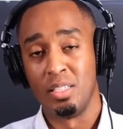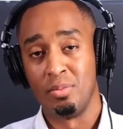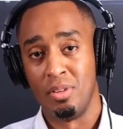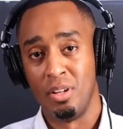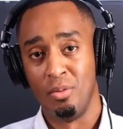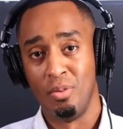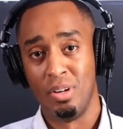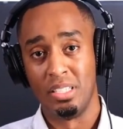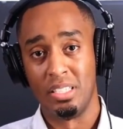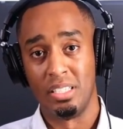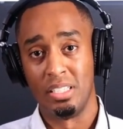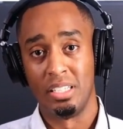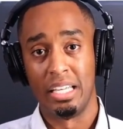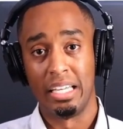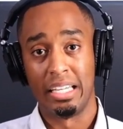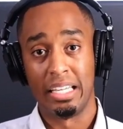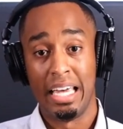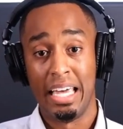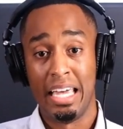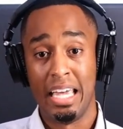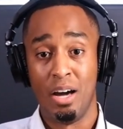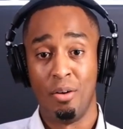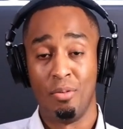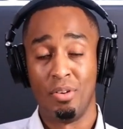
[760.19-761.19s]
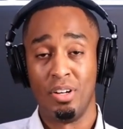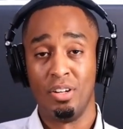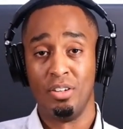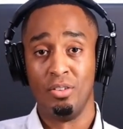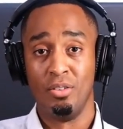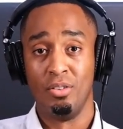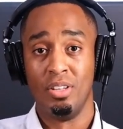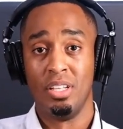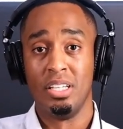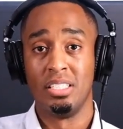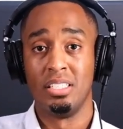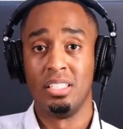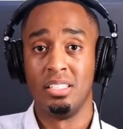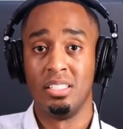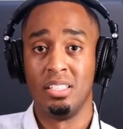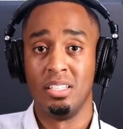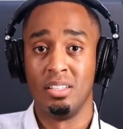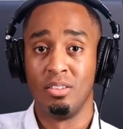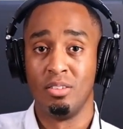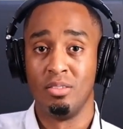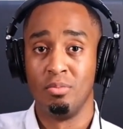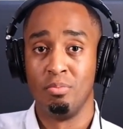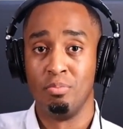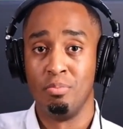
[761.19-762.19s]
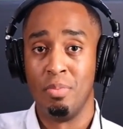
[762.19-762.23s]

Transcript: But it wasn't like, hey, I want to do this to